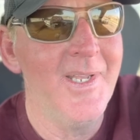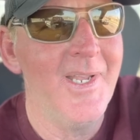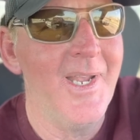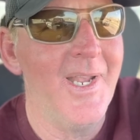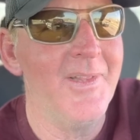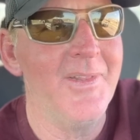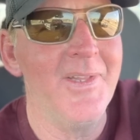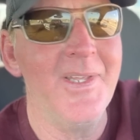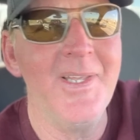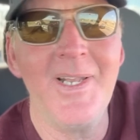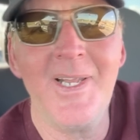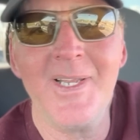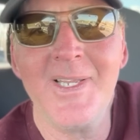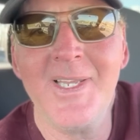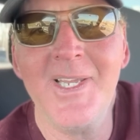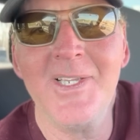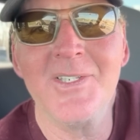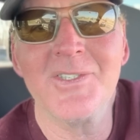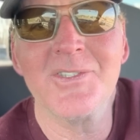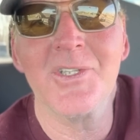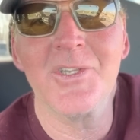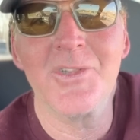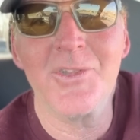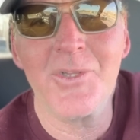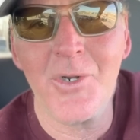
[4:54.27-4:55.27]
And then I
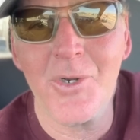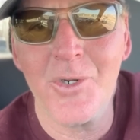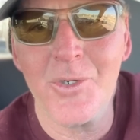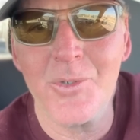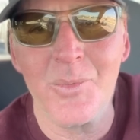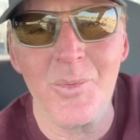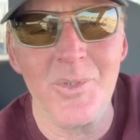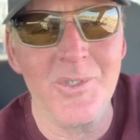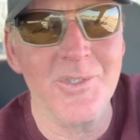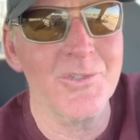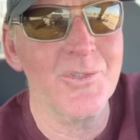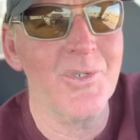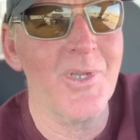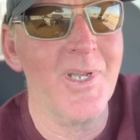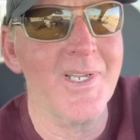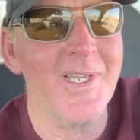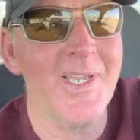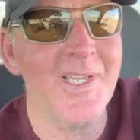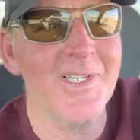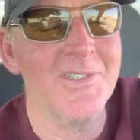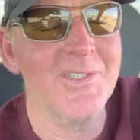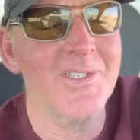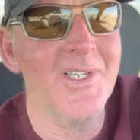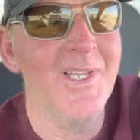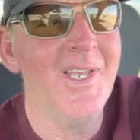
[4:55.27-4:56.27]
catch the third one. So
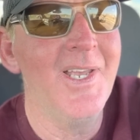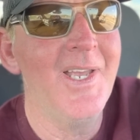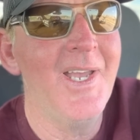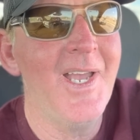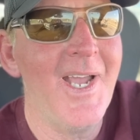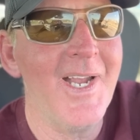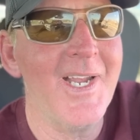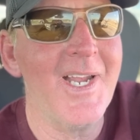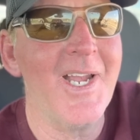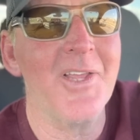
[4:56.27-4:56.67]
I